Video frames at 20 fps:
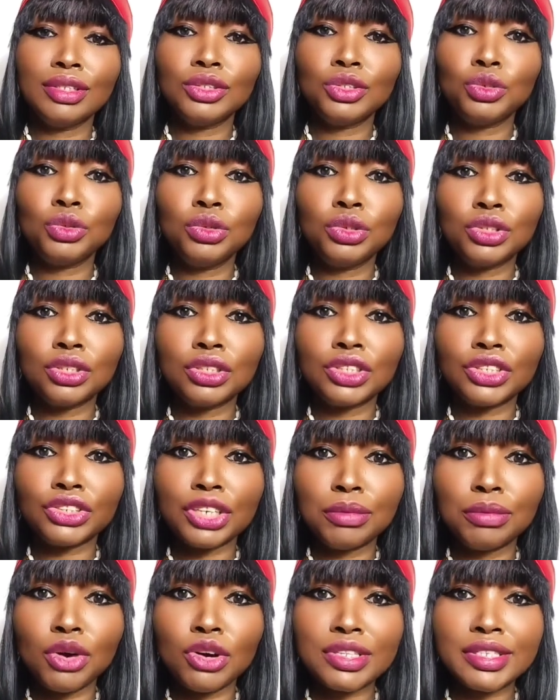2 to
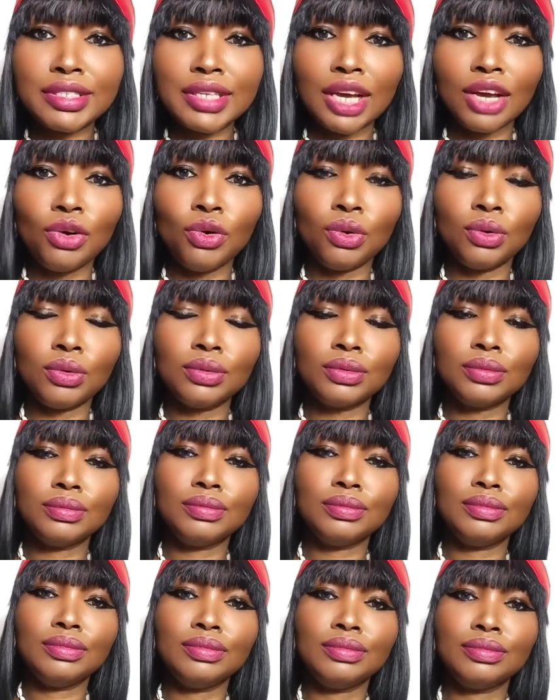3 months ago,
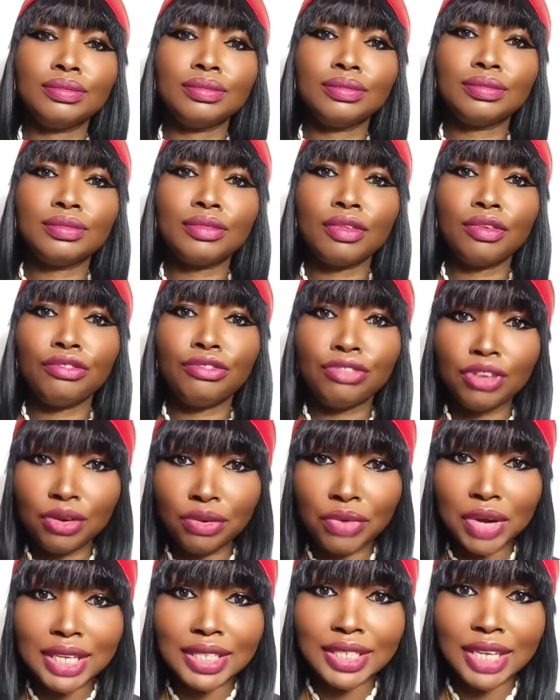
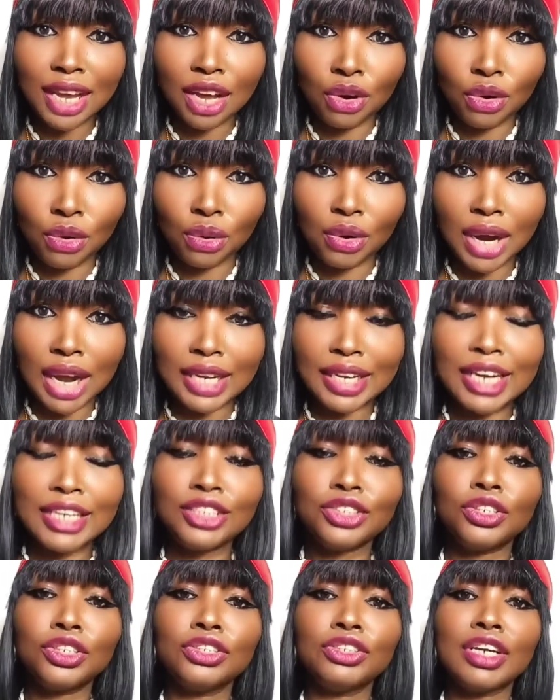few weeks ago, and I
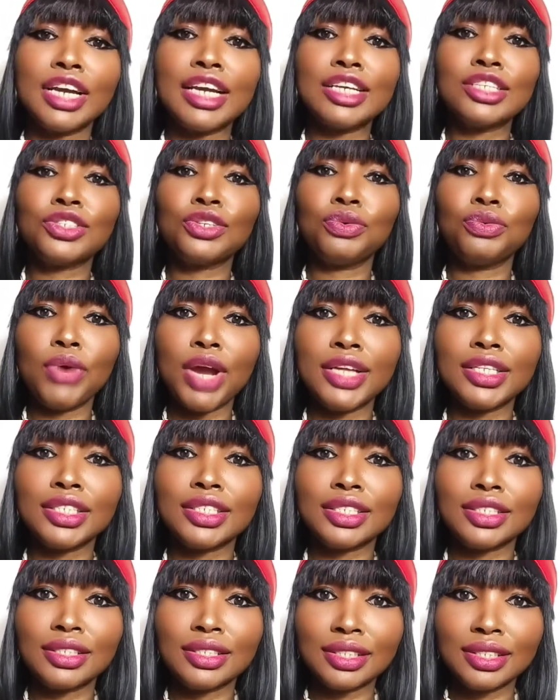told you guys to wait
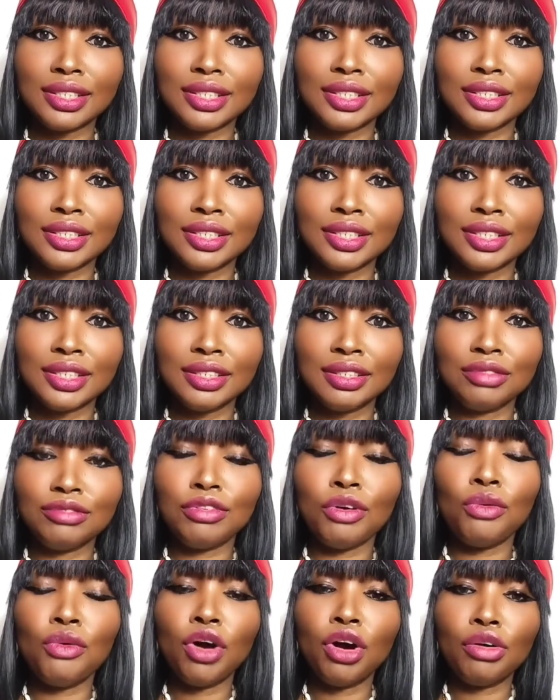
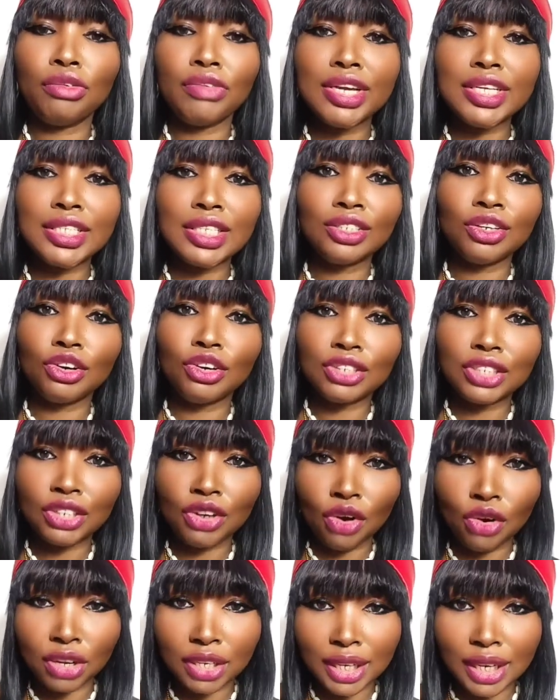for one reason or the
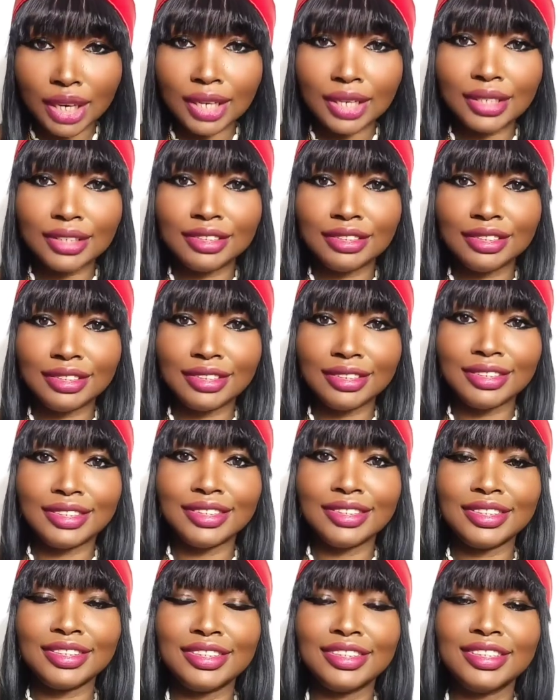other.
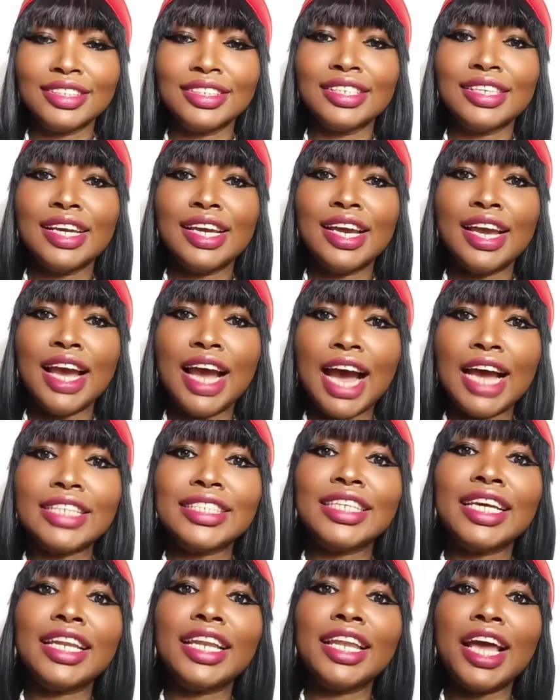
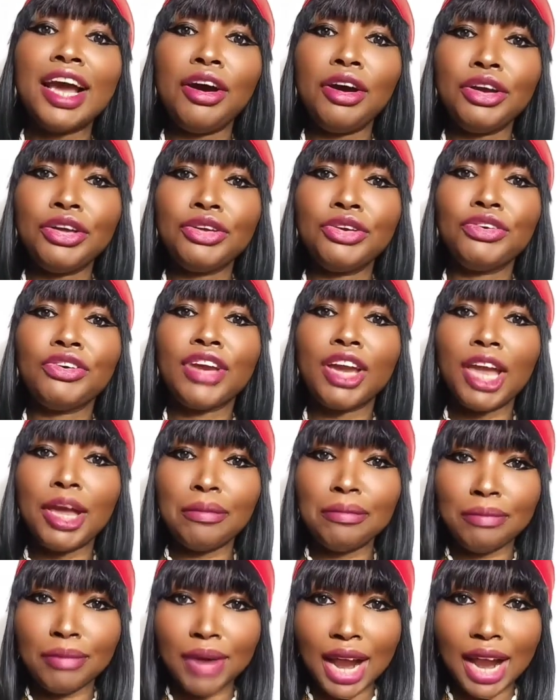And then now you
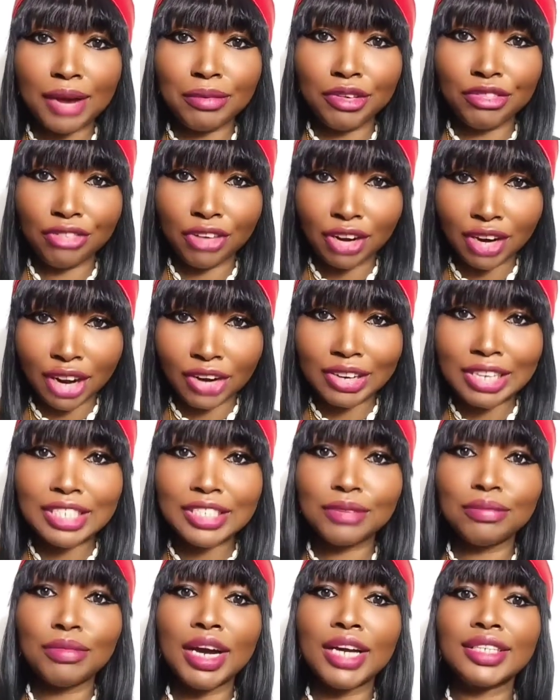came back before
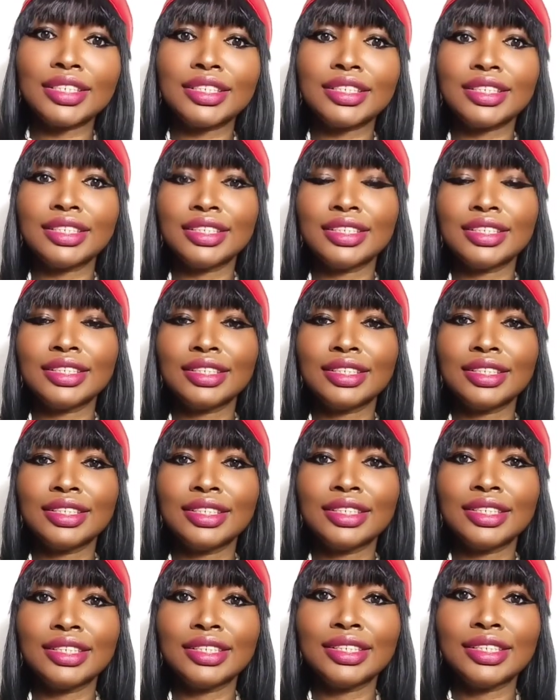Christmas
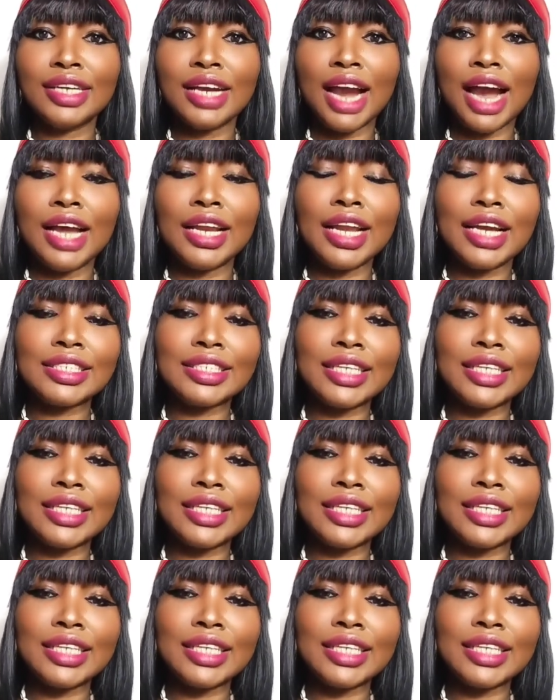and I